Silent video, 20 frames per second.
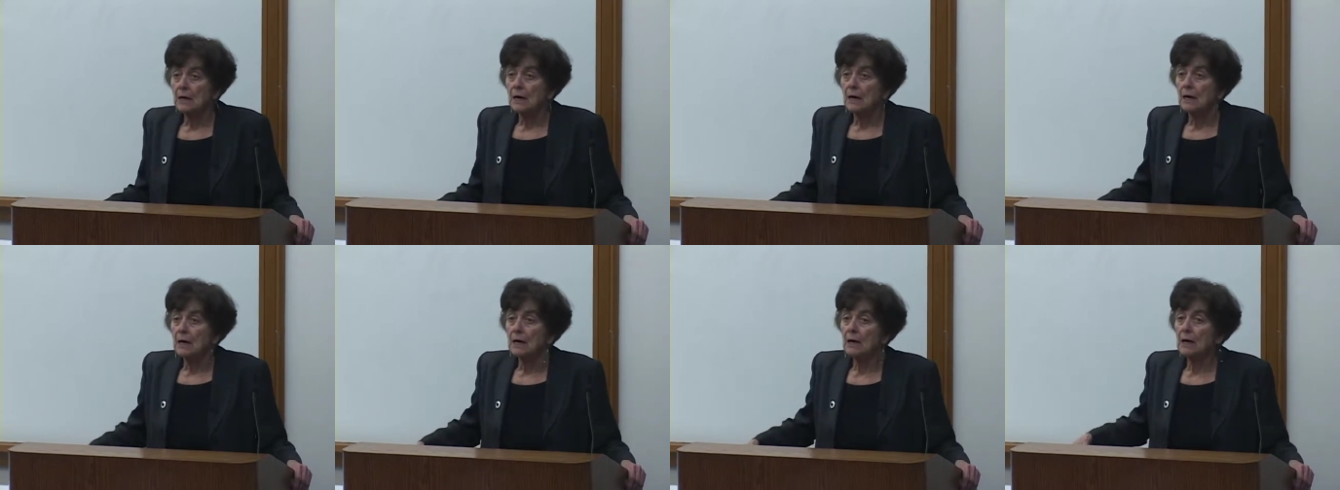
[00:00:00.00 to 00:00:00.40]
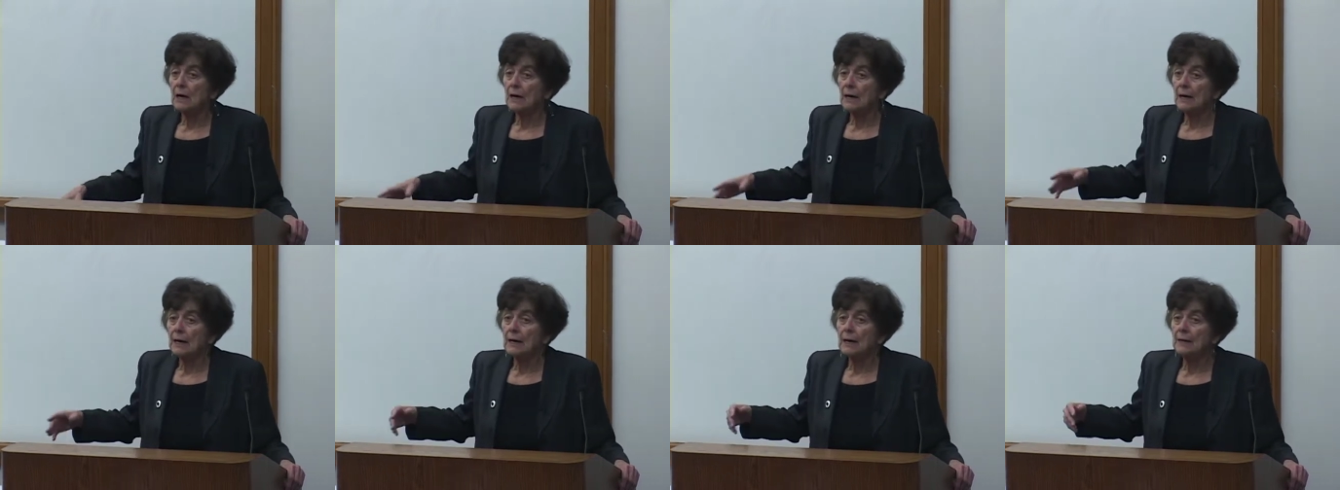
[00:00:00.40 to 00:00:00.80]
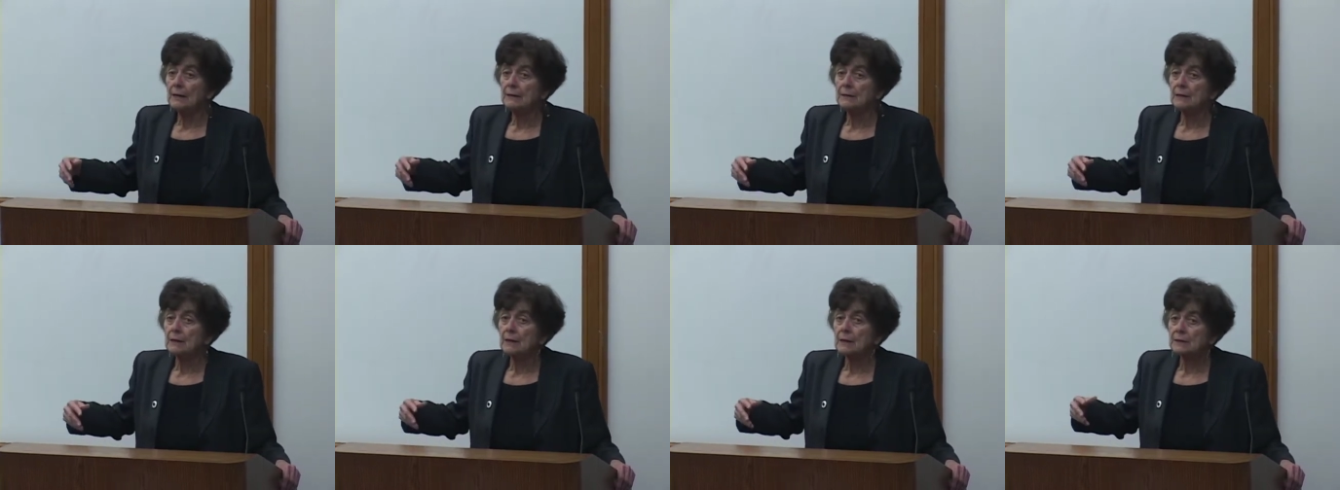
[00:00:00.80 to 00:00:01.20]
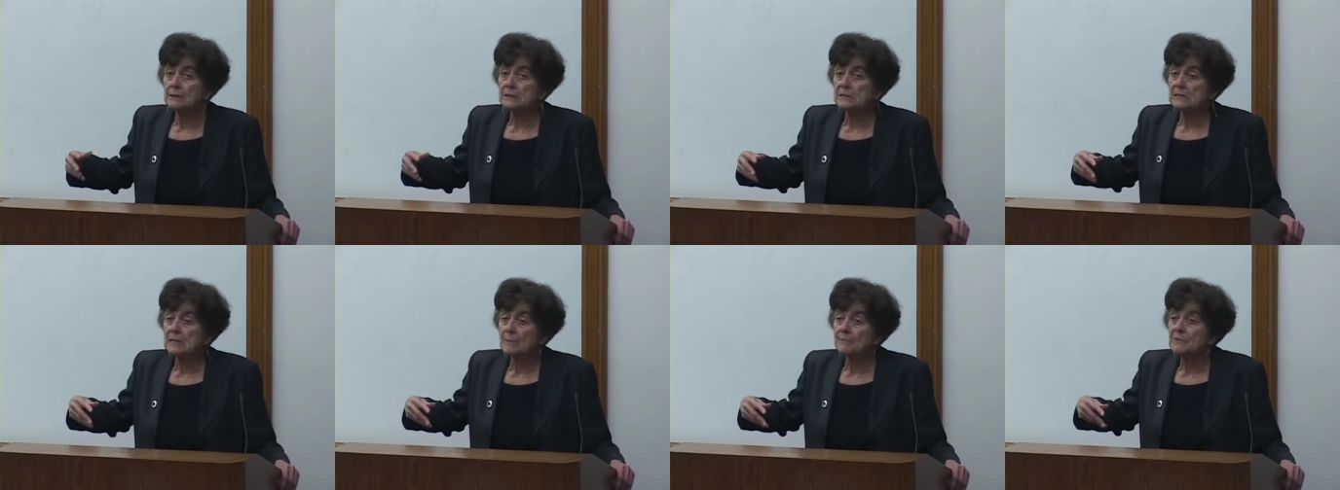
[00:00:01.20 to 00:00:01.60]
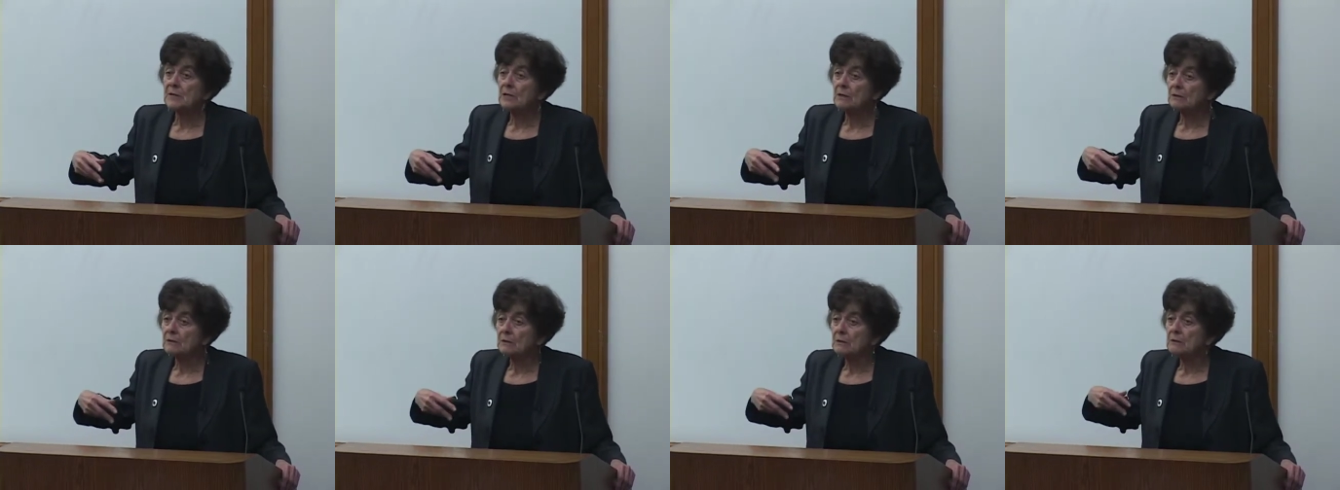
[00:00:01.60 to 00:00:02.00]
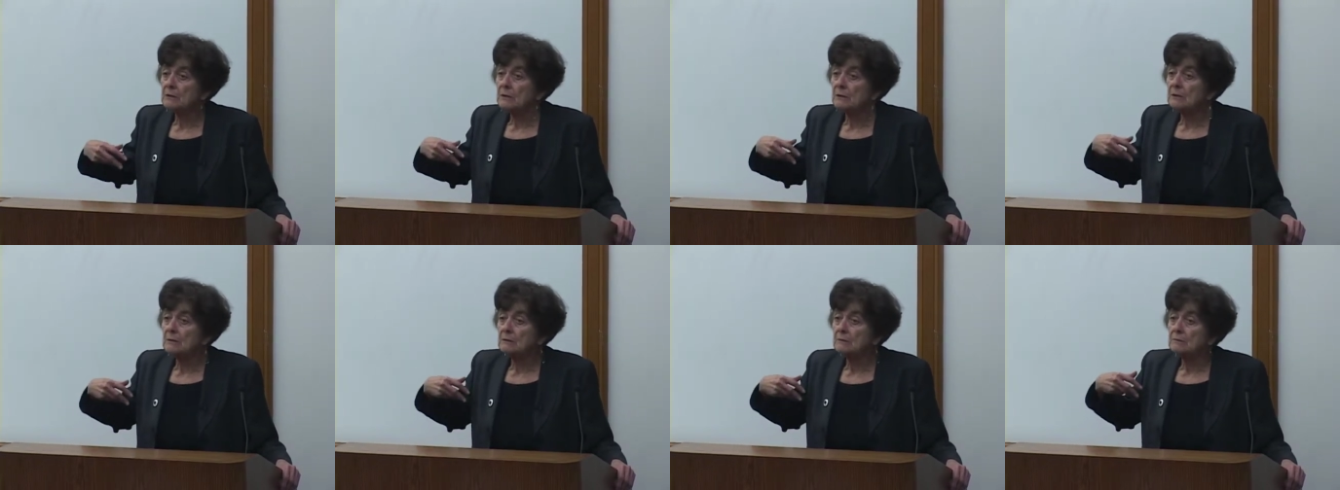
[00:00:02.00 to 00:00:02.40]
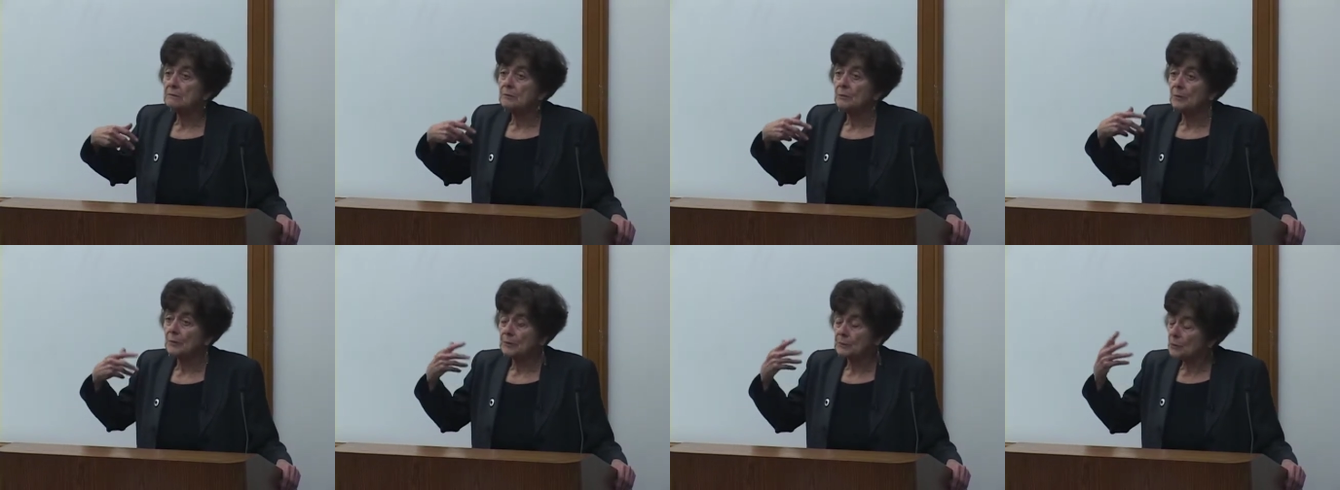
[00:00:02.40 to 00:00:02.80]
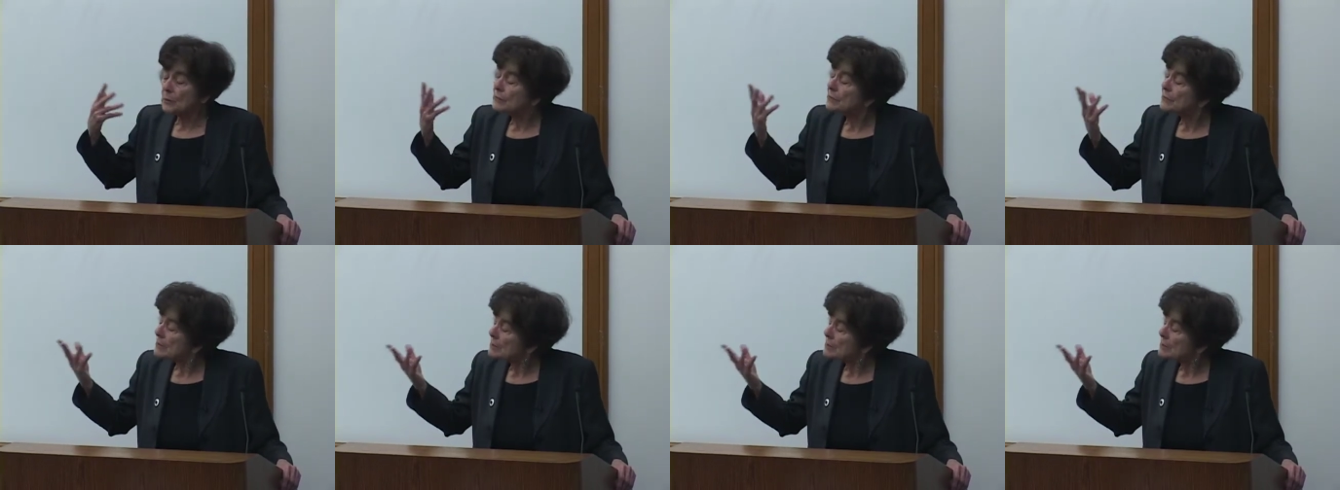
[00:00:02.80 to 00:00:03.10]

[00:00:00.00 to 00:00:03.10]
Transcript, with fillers: uh, and accepting with, with the